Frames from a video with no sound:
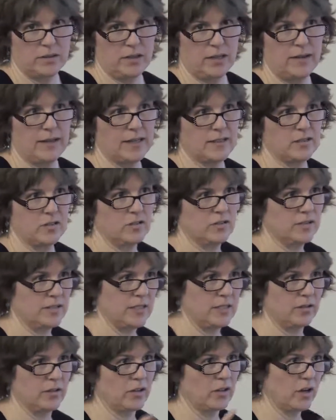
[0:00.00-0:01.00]
And that's your
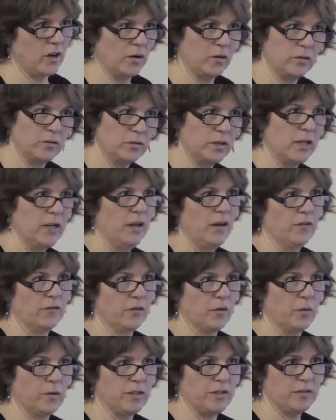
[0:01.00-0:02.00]
secret code
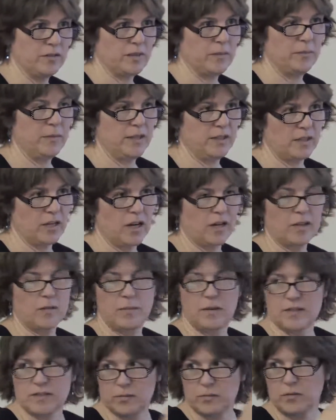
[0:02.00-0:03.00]
for when you submit
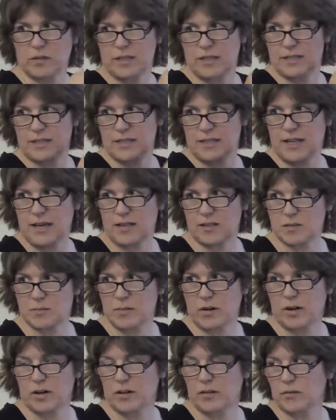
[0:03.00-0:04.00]
documents, and we'll get to that
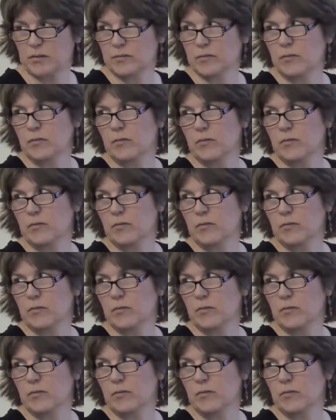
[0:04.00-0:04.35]
tomorrow.